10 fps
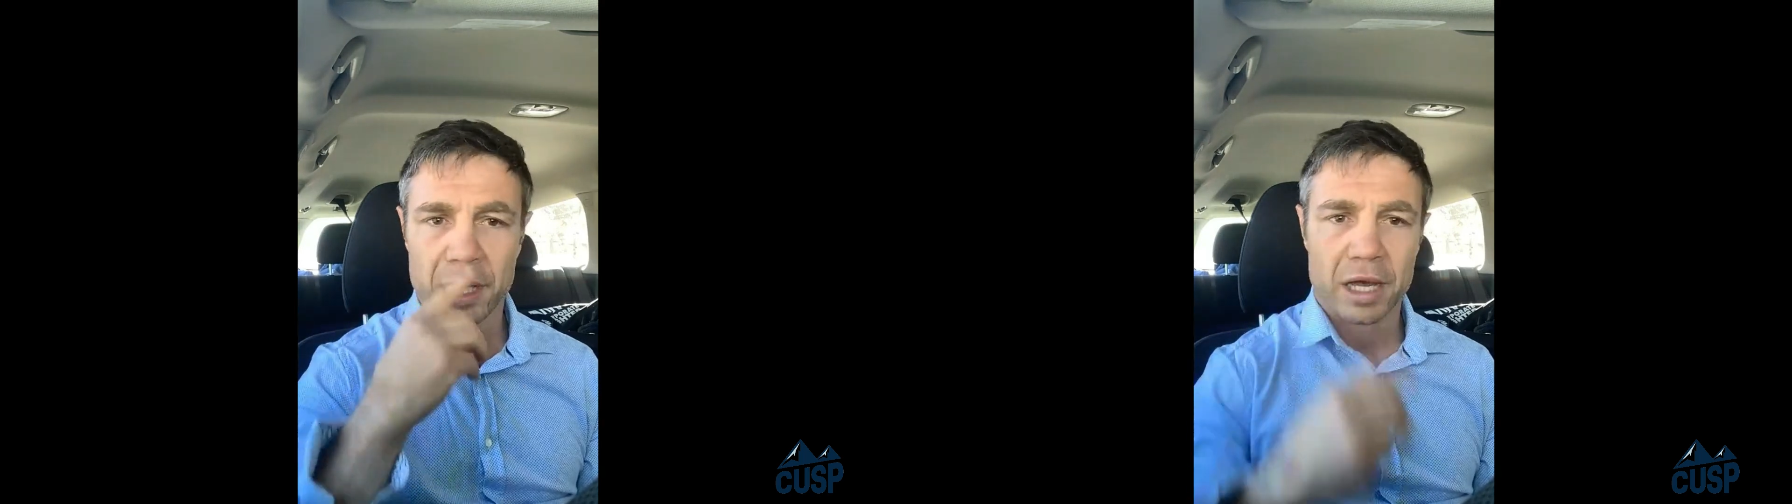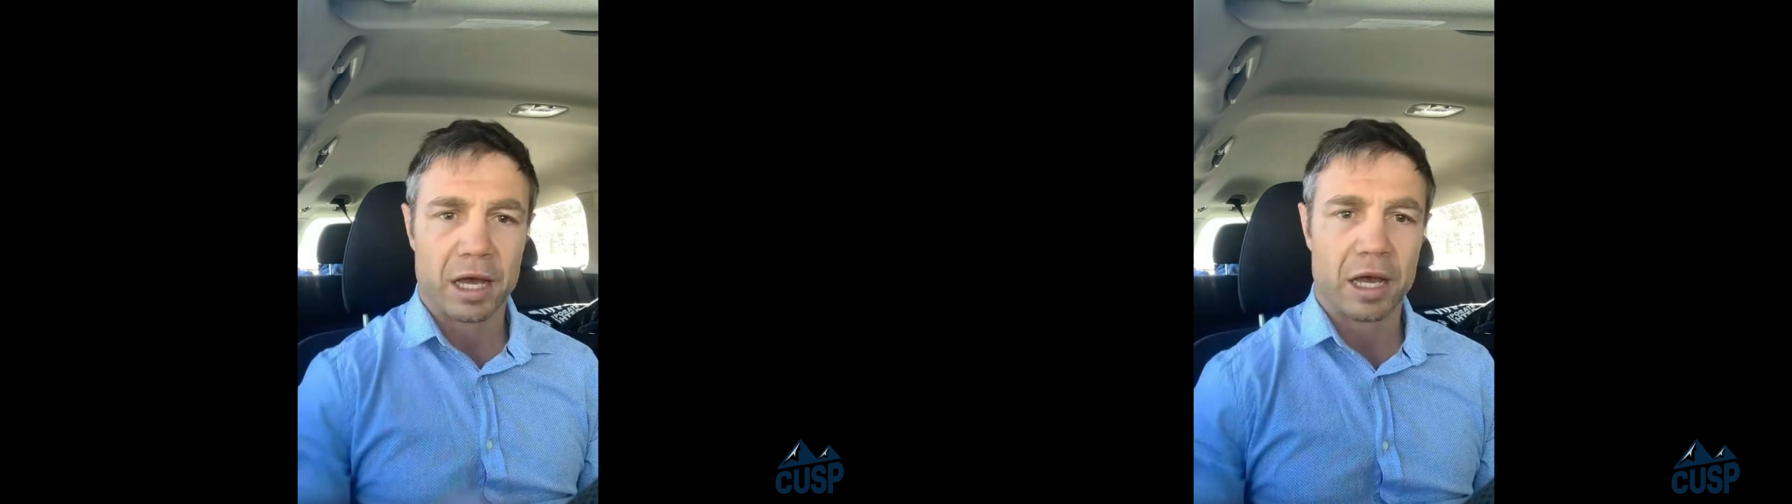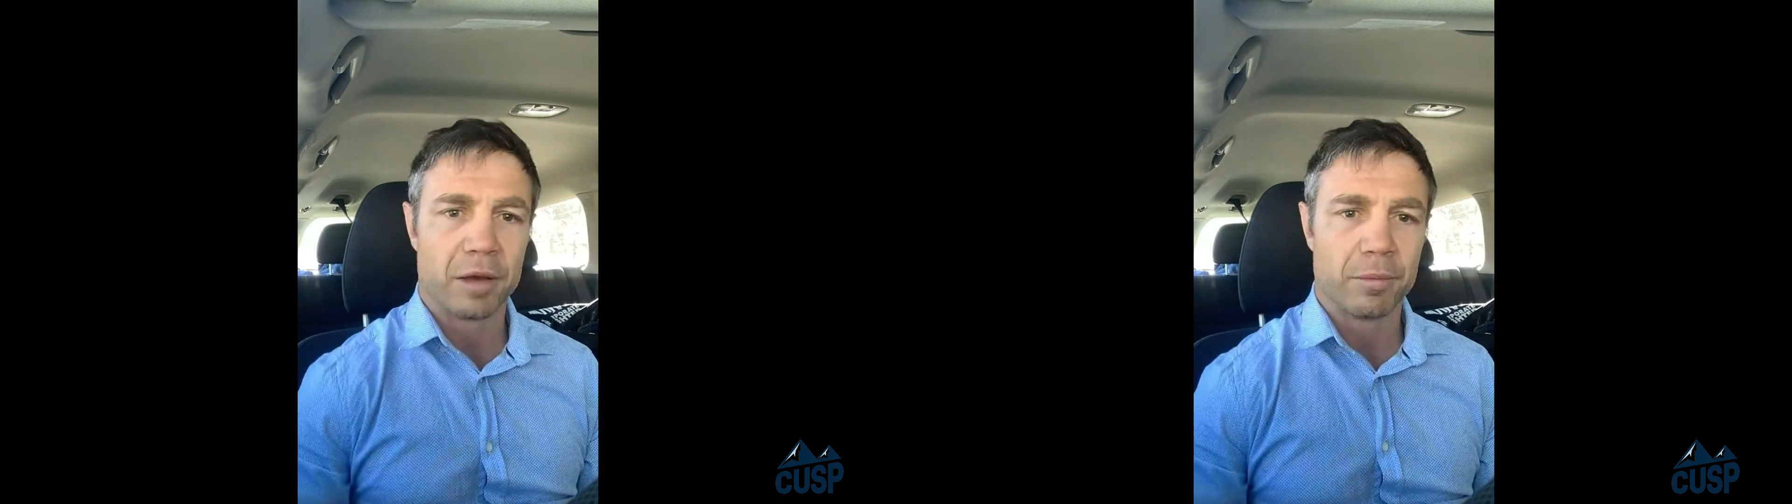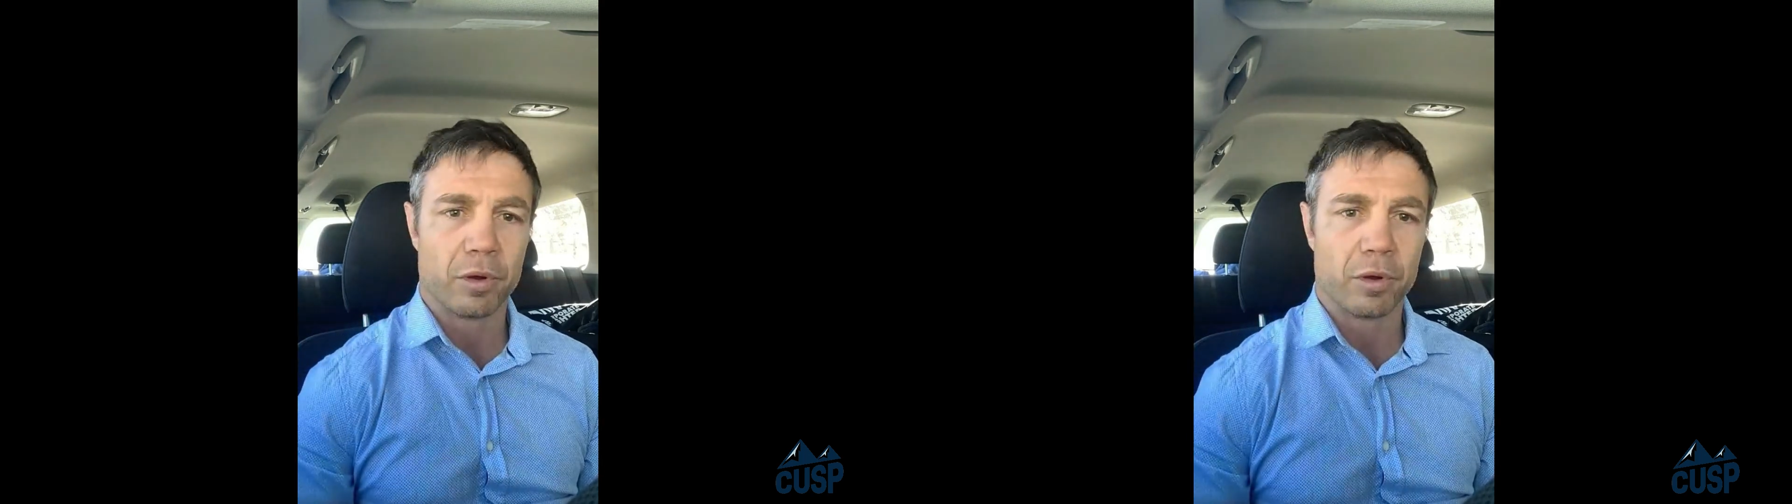for